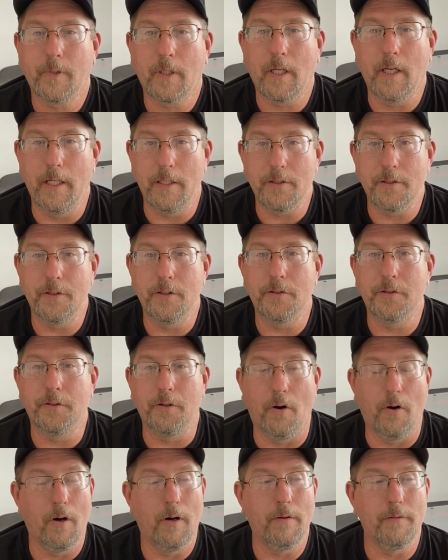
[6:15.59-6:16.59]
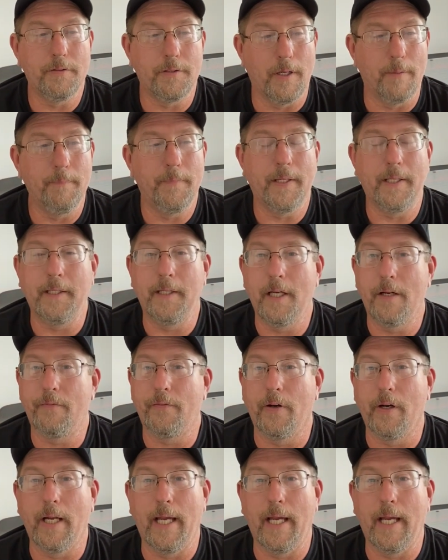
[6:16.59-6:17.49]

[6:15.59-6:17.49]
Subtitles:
It's the start of something different.